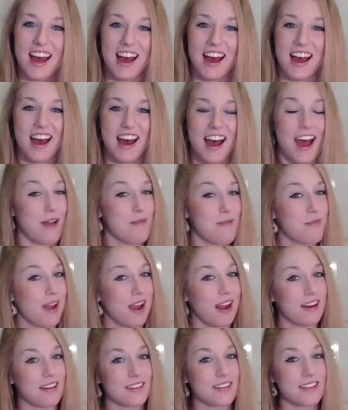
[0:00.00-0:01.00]
I
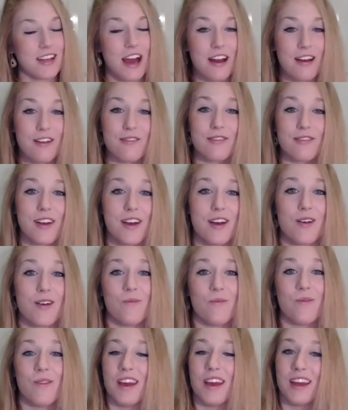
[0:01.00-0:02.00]
made a ton of
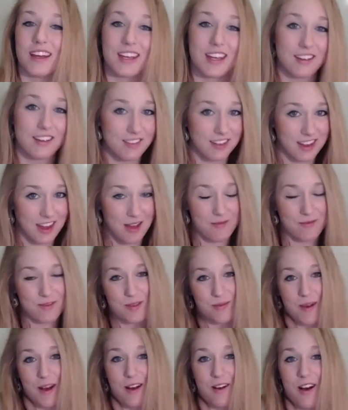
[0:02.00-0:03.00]
them, gifted them to
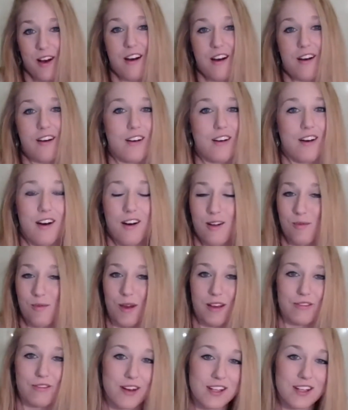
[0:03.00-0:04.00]
all my
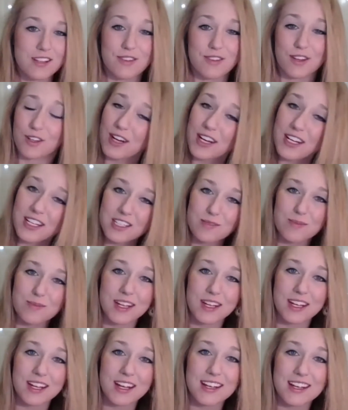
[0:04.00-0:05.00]
friends for
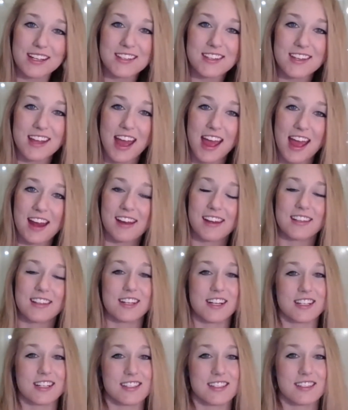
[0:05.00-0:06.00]
Christmas, and it
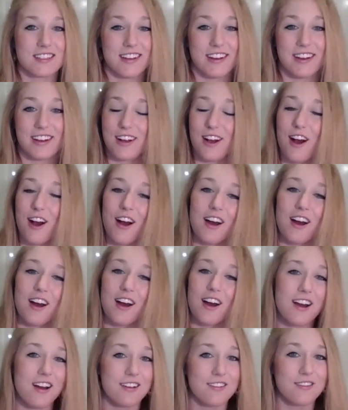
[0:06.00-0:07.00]
just
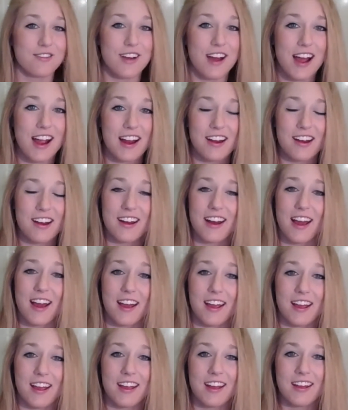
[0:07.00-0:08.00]
caught on fire, and
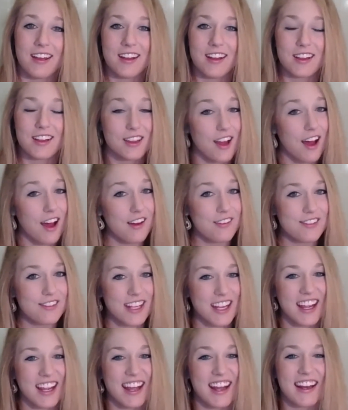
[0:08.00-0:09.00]
I loved
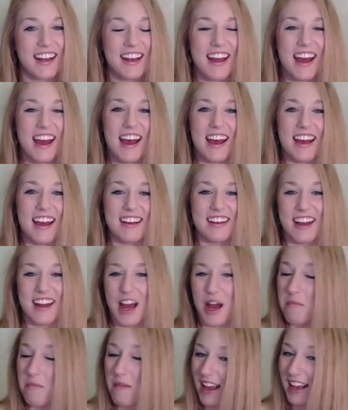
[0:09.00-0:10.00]
it. And now
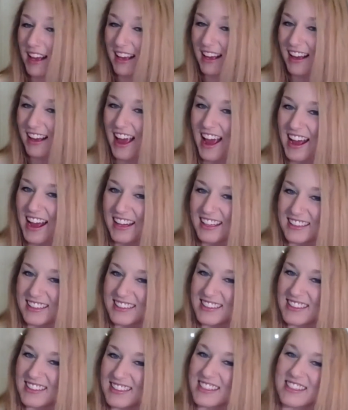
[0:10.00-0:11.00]
I'm making
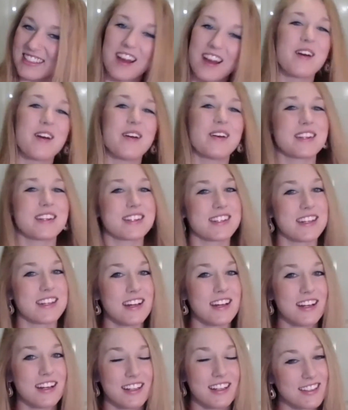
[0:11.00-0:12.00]
hats, so it's a
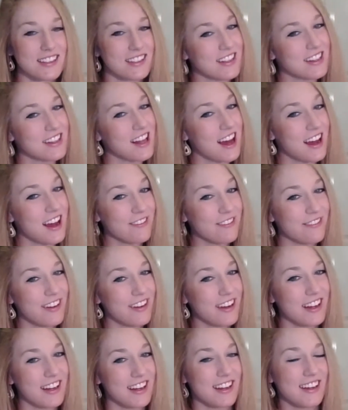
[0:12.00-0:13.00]
lot of
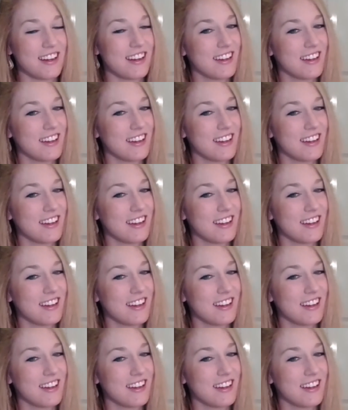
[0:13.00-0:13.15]
fun.